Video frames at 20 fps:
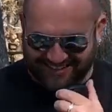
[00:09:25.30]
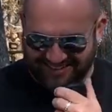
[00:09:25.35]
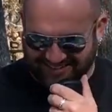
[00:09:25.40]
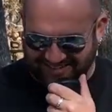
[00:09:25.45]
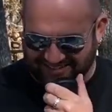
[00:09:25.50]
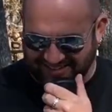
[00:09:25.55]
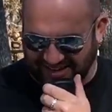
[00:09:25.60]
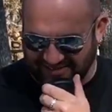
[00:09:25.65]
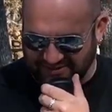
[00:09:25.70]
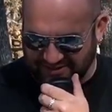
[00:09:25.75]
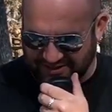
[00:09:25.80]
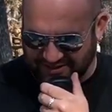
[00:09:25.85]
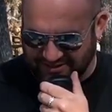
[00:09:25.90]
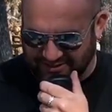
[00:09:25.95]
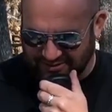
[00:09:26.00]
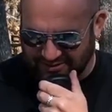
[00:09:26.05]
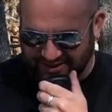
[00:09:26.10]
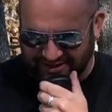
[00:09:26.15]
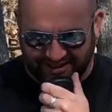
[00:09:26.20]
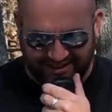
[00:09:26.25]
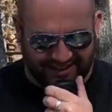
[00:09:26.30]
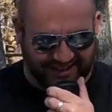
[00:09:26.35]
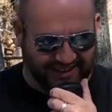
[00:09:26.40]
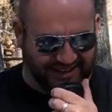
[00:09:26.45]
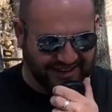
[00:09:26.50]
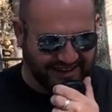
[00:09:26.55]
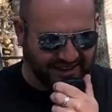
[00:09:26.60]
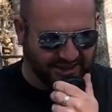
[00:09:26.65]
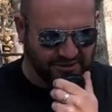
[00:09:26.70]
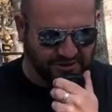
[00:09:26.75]
73,
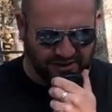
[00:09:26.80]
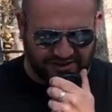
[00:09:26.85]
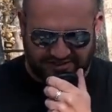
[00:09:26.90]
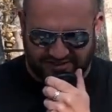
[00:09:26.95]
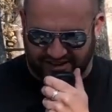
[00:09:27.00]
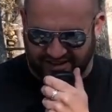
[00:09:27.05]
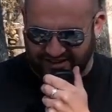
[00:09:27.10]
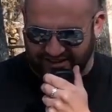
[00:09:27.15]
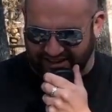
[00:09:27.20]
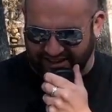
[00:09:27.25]
uh, QRZ,